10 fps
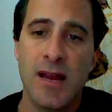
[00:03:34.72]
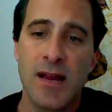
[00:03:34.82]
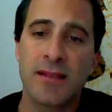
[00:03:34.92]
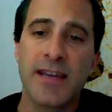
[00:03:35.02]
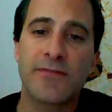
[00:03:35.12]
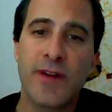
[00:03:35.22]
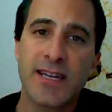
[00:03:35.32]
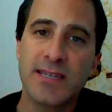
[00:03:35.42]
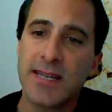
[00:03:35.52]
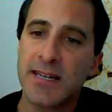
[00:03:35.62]
Like
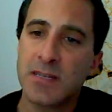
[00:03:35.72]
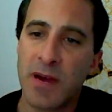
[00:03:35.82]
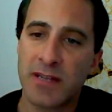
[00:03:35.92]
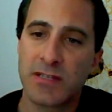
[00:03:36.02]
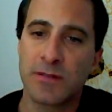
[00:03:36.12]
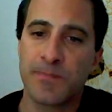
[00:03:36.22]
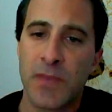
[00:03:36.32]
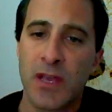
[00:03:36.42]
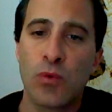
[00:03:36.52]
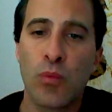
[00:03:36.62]
Frankenstein's monster,
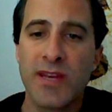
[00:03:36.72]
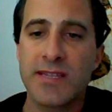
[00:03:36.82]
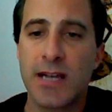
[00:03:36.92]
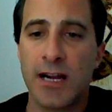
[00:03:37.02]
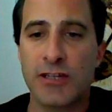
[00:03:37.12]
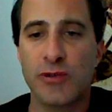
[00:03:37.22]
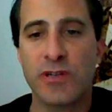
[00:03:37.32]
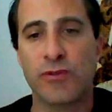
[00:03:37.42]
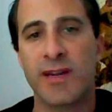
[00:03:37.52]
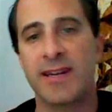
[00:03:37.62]
we as a country
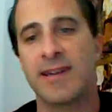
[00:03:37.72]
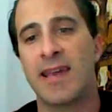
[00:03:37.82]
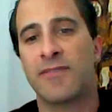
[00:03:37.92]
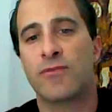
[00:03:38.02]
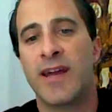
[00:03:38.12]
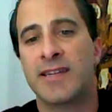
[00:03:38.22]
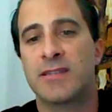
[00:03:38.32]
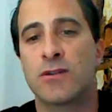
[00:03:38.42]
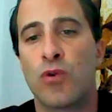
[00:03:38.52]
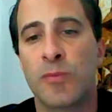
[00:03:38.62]
created and gave rights to
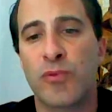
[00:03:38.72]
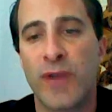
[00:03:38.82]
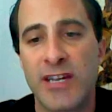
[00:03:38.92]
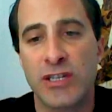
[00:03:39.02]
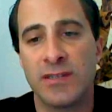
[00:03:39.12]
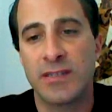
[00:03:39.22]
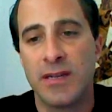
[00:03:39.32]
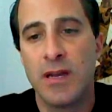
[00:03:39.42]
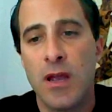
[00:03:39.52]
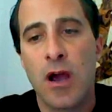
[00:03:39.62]
corporations
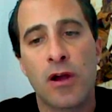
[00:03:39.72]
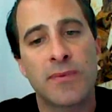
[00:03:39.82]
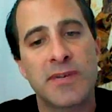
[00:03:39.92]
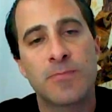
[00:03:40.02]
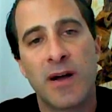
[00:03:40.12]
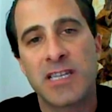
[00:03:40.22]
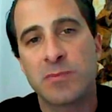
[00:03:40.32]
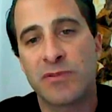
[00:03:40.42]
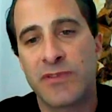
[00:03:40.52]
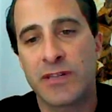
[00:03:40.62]
and are responsible
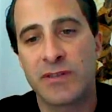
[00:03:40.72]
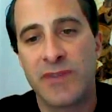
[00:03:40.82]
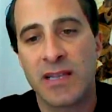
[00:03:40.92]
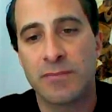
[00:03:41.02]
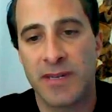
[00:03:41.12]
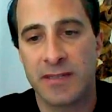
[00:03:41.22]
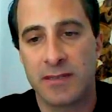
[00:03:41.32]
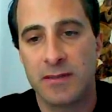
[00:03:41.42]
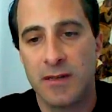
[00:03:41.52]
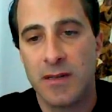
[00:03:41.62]
for their development.
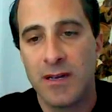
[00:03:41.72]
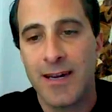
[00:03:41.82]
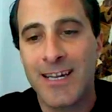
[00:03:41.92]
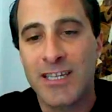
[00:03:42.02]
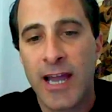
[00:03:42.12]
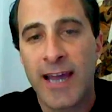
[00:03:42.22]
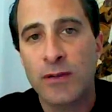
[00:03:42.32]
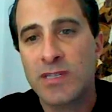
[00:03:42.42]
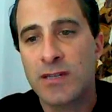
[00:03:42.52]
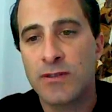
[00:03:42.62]
A child
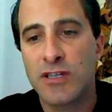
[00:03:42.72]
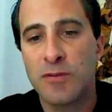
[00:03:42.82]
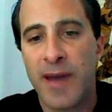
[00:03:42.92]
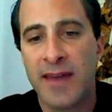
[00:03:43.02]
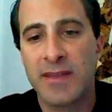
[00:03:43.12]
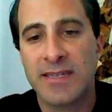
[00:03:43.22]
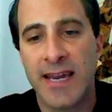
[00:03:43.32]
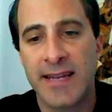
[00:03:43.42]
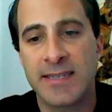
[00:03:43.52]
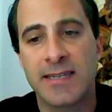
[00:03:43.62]
with sociopathic
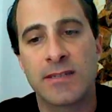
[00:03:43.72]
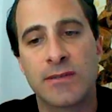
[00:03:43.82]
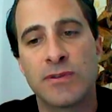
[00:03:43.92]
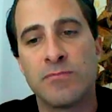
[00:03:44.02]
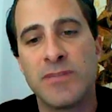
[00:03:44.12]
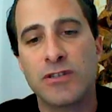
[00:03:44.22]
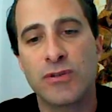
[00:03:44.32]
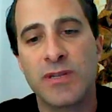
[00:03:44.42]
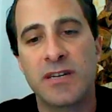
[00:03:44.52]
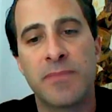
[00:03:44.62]
tendencies who is
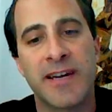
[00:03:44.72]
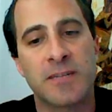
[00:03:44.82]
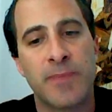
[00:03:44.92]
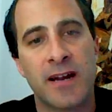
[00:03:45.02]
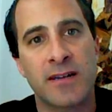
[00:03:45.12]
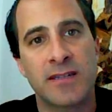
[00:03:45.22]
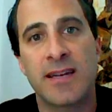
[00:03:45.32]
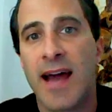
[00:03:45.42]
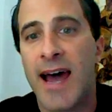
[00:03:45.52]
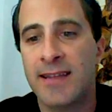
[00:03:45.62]
mistreated by its parents
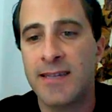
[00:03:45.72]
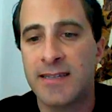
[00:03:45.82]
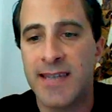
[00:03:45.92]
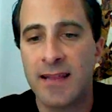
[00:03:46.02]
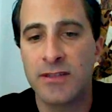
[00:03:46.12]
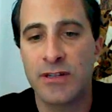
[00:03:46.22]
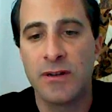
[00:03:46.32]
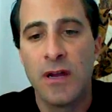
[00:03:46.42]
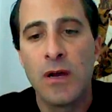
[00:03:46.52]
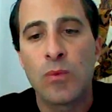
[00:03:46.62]
yet highly intelligent
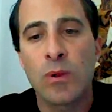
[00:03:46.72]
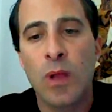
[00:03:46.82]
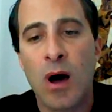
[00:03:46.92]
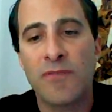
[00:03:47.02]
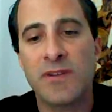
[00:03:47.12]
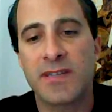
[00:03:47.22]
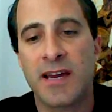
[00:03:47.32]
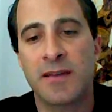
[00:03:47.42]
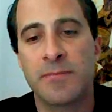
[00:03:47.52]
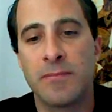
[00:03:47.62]
will
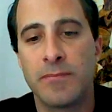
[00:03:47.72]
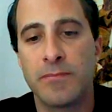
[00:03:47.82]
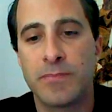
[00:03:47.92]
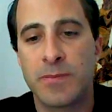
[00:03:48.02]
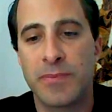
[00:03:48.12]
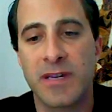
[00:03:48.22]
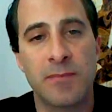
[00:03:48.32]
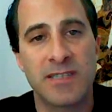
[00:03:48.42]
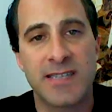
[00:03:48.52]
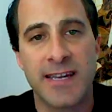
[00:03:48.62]
oftentimes become
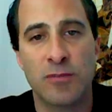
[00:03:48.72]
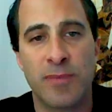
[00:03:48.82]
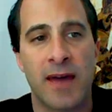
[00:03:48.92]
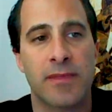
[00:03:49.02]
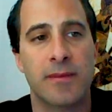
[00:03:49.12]
a psychopath.